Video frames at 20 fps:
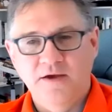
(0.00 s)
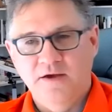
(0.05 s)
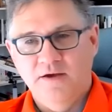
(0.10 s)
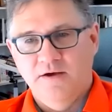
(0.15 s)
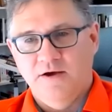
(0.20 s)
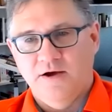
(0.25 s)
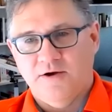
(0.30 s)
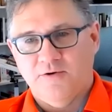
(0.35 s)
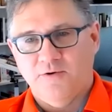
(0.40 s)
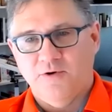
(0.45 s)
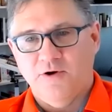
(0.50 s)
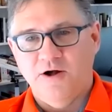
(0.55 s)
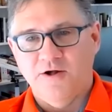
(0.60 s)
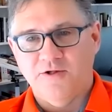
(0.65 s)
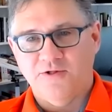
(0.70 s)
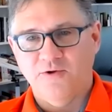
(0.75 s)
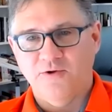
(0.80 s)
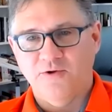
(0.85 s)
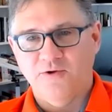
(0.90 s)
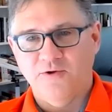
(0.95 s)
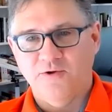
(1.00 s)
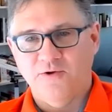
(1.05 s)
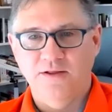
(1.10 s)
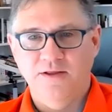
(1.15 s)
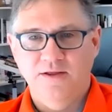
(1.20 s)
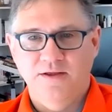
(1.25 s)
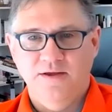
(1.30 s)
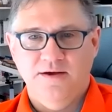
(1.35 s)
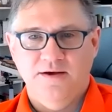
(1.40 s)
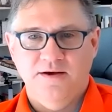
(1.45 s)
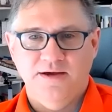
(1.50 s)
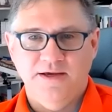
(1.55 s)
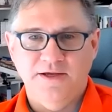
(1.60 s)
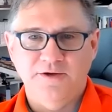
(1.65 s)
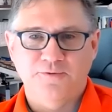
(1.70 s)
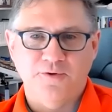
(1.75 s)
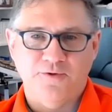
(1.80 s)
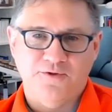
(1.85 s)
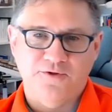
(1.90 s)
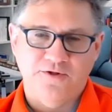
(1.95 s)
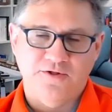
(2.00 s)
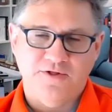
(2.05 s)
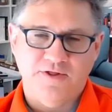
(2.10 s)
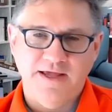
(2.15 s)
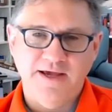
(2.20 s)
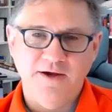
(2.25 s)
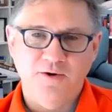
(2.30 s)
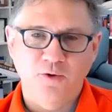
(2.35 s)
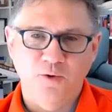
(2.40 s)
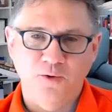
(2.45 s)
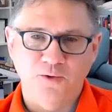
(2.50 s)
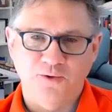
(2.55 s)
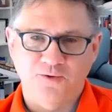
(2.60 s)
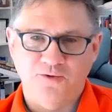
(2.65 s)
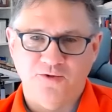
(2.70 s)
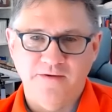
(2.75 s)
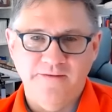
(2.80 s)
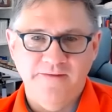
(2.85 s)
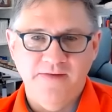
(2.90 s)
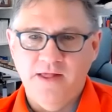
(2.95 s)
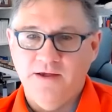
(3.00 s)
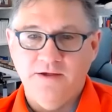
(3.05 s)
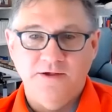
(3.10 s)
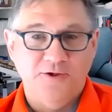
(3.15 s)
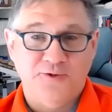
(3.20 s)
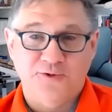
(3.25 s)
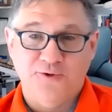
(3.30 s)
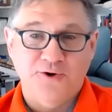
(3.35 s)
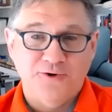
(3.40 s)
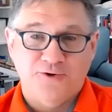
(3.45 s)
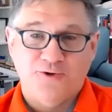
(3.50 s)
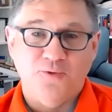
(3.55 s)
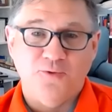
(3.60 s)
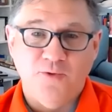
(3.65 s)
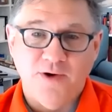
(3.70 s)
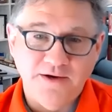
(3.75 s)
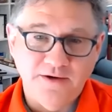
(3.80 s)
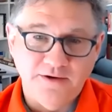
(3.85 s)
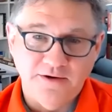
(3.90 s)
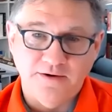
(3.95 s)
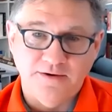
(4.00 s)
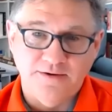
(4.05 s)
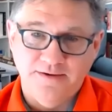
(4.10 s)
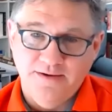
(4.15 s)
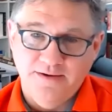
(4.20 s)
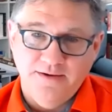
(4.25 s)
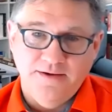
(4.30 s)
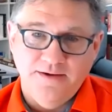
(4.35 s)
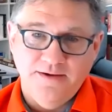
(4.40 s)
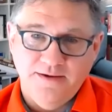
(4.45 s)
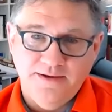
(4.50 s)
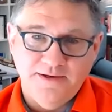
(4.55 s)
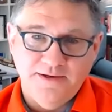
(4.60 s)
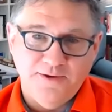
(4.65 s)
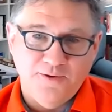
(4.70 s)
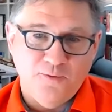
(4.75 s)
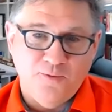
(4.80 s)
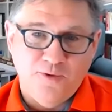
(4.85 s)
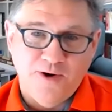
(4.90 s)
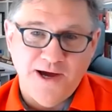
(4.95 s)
across all interested stakeholders, you start to wonder, why